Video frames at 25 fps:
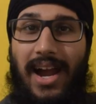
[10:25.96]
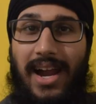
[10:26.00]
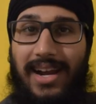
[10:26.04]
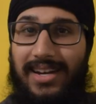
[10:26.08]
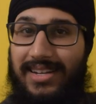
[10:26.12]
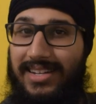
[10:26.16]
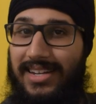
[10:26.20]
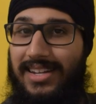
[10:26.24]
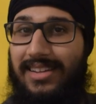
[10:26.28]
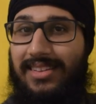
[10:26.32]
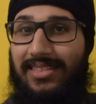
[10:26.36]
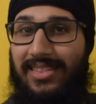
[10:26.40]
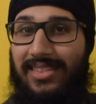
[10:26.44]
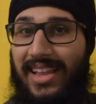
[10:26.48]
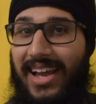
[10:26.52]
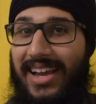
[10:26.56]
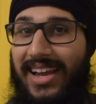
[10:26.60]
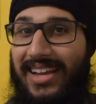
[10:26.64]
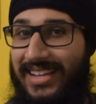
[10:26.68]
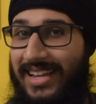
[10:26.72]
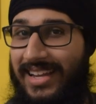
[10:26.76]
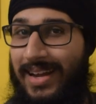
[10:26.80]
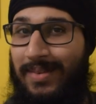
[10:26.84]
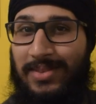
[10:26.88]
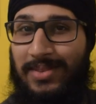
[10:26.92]
I didn't
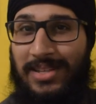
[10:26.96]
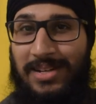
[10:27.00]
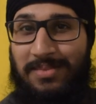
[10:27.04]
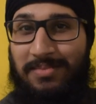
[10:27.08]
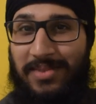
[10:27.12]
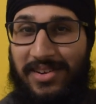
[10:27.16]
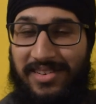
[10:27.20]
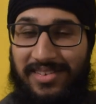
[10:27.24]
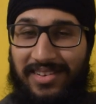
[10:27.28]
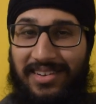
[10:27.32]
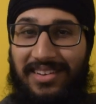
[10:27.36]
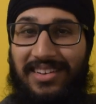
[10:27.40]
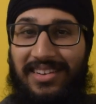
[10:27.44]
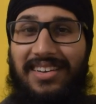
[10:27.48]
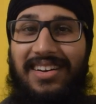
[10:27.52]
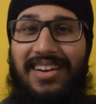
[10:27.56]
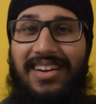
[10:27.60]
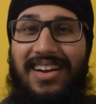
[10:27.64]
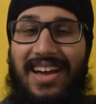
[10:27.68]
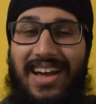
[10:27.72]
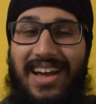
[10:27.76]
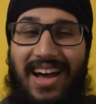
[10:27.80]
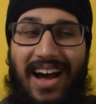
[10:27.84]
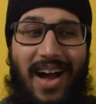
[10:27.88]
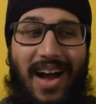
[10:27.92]
like Captain America.
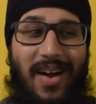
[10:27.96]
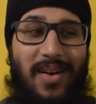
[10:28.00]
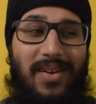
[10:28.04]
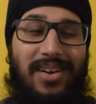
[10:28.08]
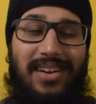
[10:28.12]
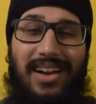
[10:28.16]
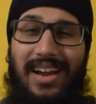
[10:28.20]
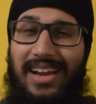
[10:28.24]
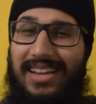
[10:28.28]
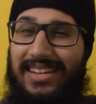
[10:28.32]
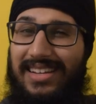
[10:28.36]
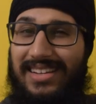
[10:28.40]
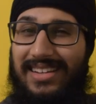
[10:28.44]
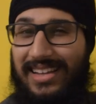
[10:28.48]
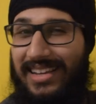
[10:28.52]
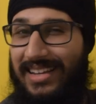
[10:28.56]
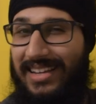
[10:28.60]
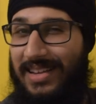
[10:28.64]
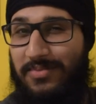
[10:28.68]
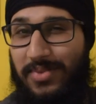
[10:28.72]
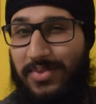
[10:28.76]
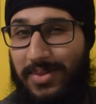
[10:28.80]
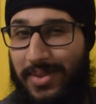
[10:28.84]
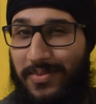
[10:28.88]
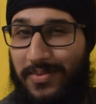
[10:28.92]
I, I didn't like
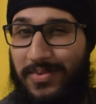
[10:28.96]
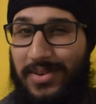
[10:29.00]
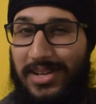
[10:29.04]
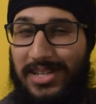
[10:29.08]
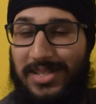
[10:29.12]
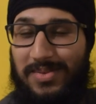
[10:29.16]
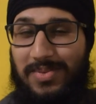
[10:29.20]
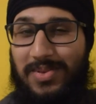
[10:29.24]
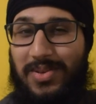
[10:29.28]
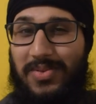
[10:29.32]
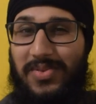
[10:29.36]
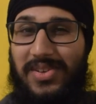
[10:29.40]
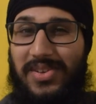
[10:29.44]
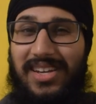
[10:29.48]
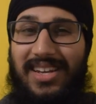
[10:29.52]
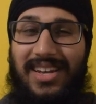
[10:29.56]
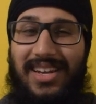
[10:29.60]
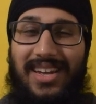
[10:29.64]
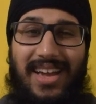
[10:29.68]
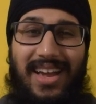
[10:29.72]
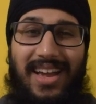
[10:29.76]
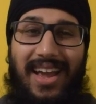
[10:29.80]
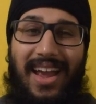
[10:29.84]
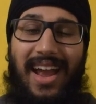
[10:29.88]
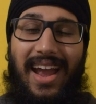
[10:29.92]
him from the first movie,
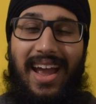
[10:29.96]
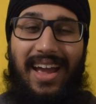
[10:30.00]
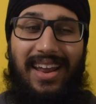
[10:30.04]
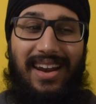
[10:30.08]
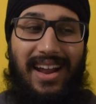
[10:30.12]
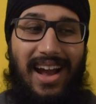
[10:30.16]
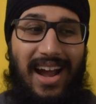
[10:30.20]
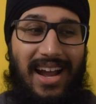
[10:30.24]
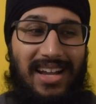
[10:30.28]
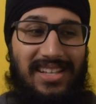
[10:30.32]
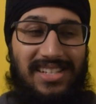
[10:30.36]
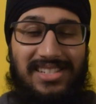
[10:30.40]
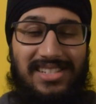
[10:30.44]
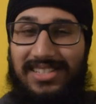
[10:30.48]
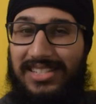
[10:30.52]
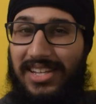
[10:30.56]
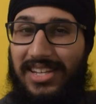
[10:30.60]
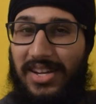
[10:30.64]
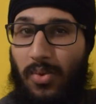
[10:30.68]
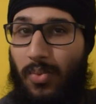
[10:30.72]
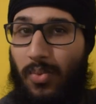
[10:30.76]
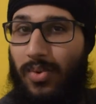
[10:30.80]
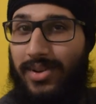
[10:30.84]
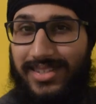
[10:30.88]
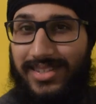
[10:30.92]
and I just
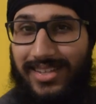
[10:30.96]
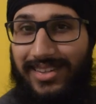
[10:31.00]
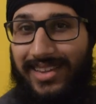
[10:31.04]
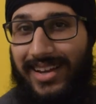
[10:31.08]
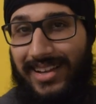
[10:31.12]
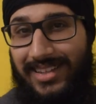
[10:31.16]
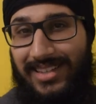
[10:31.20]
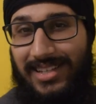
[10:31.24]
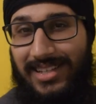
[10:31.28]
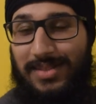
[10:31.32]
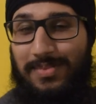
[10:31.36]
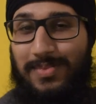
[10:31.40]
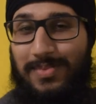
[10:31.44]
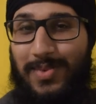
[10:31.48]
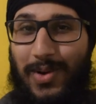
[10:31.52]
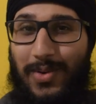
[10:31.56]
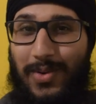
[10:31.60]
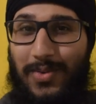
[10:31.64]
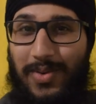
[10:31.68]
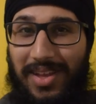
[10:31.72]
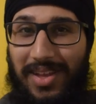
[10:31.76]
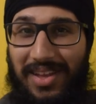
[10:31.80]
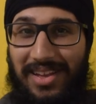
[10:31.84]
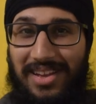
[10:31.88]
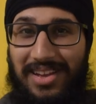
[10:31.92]
didn't want to like this
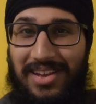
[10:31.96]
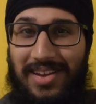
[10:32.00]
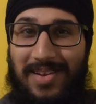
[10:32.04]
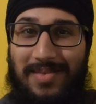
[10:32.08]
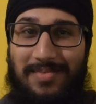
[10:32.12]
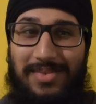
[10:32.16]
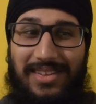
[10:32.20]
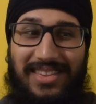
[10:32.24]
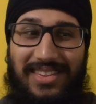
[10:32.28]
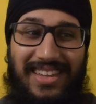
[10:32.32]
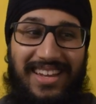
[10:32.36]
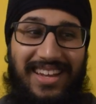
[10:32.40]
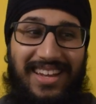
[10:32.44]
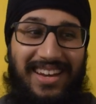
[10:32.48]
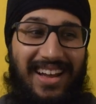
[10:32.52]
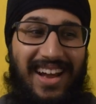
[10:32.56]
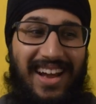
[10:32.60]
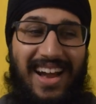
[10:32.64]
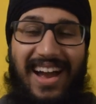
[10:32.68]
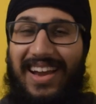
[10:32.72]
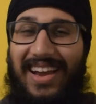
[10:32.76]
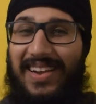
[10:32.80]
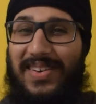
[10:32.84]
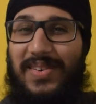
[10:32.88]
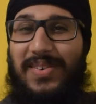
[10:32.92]
movie. But then
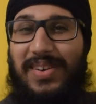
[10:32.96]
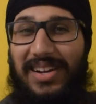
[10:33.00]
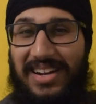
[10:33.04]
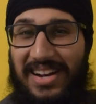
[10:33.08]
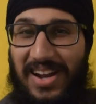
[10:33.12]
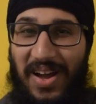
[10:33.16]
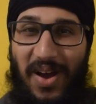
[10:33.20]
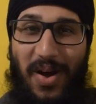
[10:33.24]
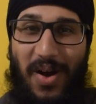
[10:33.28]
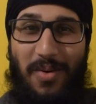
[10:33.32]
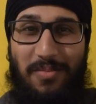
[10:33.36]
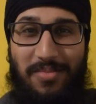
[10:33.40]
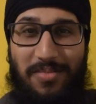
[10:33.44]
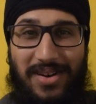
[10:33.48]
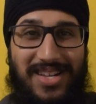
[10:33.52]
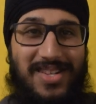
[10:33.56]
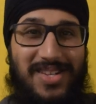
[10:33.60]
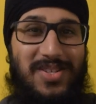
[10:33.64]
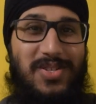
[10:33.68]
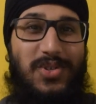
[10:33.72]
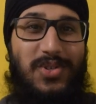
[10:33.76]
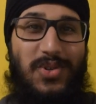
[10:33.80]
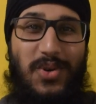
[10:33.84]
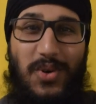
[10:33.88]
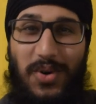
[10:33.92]
I couldn't help but
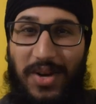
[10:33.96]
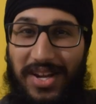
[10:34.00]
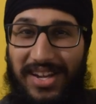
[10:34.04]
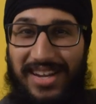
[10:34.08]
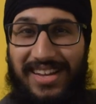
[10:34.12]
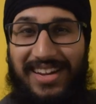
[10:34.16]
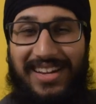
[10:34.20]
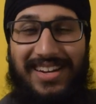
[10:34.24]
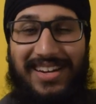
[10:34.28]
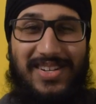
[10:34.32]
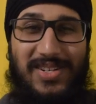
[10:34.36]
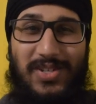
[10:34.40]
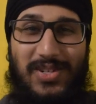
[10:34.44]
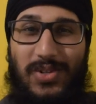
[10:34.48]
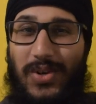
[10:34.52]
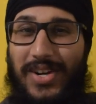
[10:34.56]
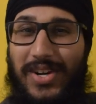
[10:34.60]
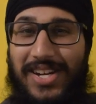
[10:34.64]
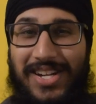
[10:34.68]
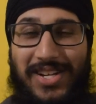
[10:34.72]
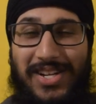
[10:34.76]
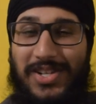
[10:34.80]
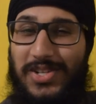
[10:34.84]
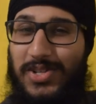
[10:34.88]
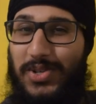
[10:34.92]
enjoy it and enjoy it
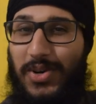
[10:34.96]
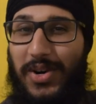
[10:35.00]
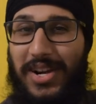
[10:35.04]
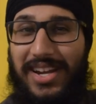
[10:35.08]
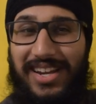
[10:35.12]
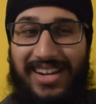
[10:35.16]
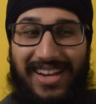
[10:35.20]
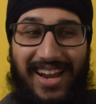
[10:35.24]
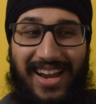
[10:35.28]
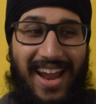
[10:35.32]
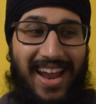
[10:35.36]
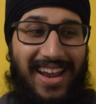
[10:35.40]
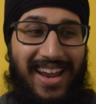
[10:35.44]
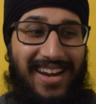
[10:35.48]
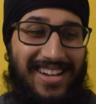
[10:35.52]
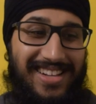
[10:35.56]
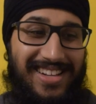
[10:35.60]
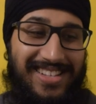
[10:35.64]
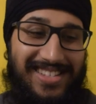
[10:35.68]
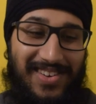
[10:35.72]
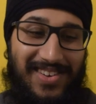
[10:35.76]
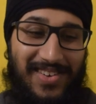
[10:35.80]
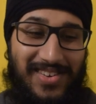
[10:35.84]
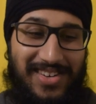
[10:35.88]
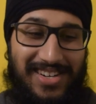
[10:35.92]
and enjoy it, and
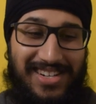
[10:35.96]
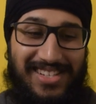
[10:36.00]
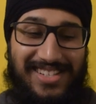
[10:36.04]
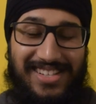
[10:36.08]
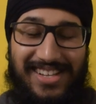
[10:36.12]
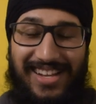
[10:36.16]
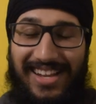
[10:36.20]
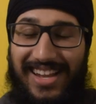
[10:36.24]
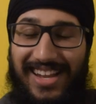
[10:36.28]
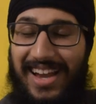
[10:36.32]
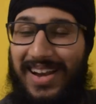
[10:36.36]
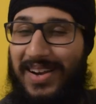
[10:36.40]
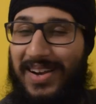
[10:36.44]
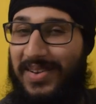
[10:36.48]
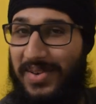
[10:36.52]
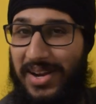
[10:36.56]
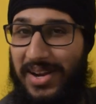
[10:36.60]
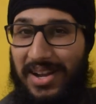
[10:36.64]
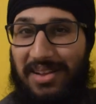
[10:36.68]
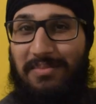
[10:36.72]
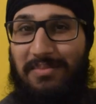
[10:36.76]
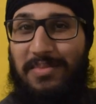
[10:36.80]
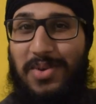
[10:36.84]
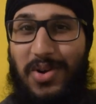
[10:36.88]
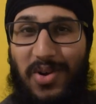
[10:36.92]
it's honestly a
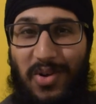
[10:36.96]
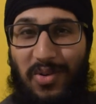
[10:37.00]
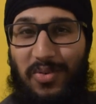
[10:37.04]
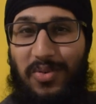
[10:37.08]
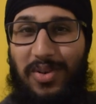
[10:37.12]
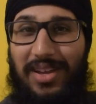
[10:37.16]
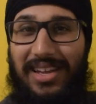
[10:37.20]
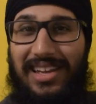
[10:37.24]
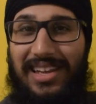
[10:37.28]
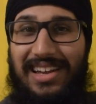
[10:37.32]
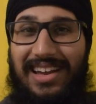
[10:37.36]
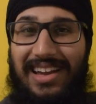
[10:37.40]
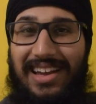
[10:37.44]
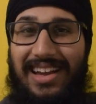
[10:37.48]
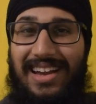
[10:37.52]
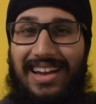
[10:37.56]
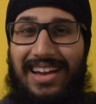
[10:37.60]
great movie.